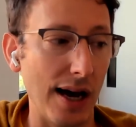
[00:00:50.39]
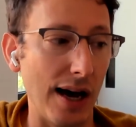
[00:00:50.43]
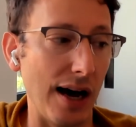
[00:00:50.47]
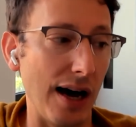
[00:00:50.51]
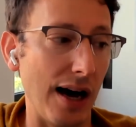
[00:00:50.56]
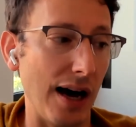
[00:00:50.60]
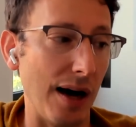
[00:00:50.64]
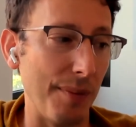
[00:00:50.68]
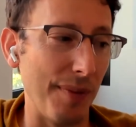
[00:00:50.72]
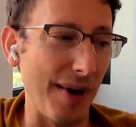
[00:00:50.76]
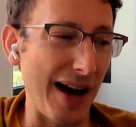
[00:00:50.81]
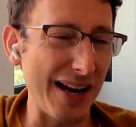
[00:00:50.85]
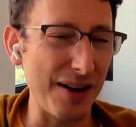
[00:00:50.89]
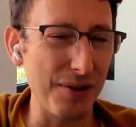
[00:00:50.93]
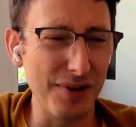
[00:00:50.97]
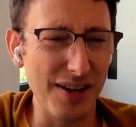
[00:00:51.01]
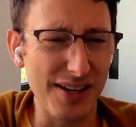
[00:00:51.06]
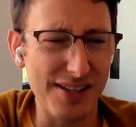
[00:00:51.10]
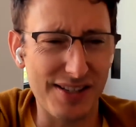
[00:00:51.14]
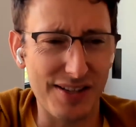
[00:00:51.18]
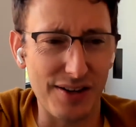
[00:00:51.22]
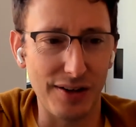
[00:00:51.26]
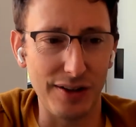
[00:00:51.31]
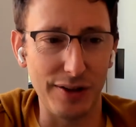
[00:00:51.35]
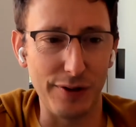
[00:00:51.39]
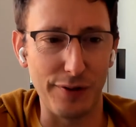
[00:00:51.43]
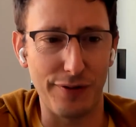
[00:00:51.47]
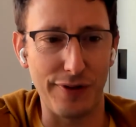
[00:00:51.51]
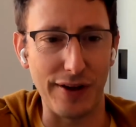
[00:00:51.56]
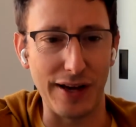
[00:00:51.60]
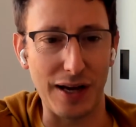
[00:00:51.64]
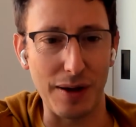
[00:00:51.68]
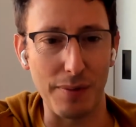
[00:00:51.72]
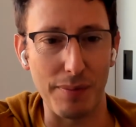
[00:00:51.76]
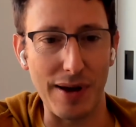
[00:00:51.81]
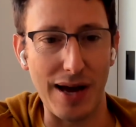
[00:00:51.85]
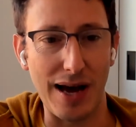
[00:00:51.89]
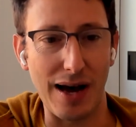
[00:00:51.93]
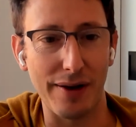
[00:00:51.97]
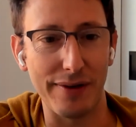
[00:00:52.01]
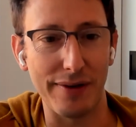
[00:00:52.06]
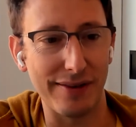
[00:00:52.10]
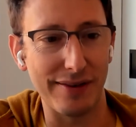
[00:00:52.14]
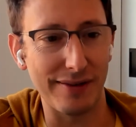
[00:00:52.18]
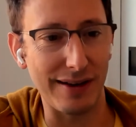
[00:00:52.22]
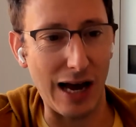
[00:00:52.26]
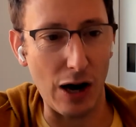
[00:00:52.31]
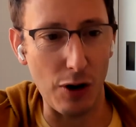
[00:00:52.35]
I don't necessarily think
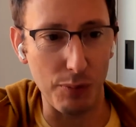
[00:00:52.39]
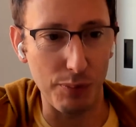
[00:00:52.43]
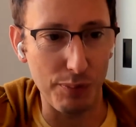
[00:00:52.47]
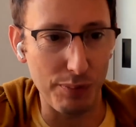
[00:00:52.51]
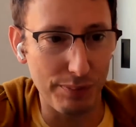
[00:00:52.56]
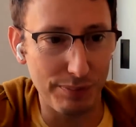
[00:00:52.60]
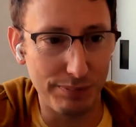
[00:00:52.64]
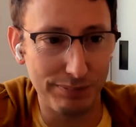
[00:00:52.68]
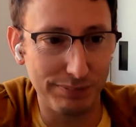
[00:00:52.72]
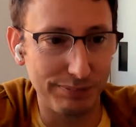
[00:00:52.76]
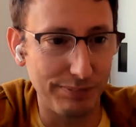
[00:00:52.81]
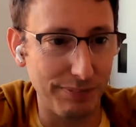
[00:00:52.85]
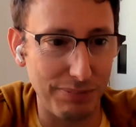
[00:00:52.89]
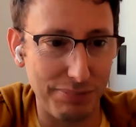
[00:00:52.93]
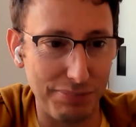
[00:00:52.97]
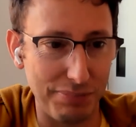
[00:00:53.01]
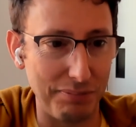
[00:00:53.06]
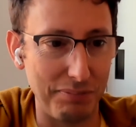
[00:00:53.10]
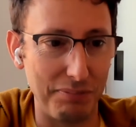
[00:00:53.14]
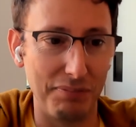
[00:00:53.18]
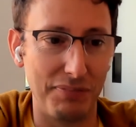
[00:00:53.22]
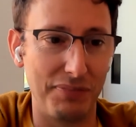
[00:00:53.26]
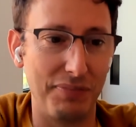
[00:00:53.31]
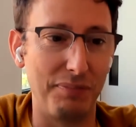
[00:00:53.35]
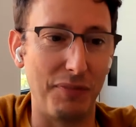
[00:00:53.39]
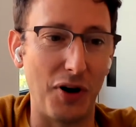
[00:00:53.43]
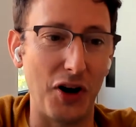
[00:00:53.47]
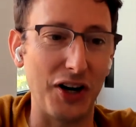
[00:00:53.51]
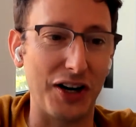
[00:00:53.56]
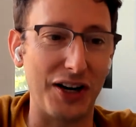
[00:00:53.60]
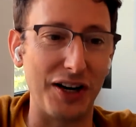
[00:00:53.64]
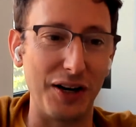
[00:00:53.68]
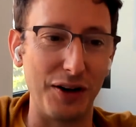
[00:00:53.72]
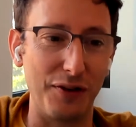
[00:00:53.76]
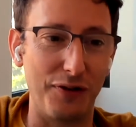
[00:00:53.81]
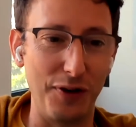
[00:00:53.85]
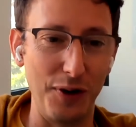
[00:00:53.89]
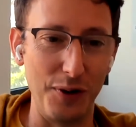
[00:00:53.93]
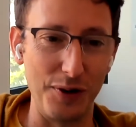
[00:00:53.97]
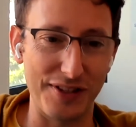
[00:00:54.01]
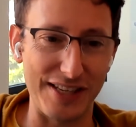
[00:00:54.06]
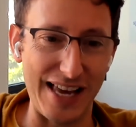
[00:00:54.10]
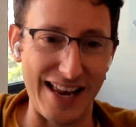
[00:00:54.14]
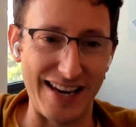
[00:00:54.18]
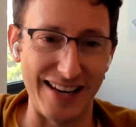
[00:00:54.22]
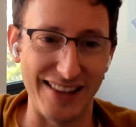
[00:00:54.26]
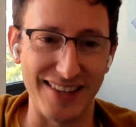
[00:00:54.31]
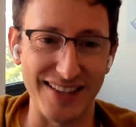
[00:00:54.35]
about how marketing
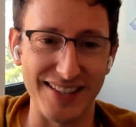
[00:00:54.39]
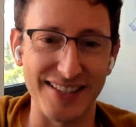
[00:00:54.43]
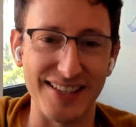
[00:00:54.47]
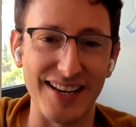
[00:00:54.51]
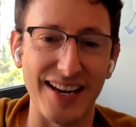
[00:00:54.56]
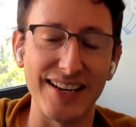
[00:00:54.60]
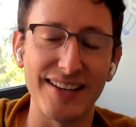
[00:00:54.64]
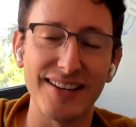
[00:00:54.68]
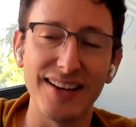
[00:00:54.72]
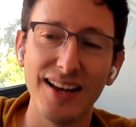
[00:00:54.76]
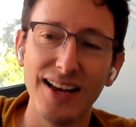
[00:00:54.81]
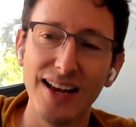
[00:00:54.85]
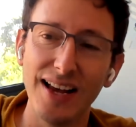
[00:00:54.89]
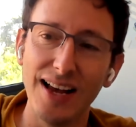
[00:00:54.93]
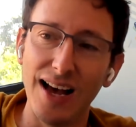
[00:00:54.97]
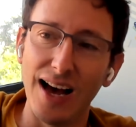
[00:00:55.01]
folks edit the site.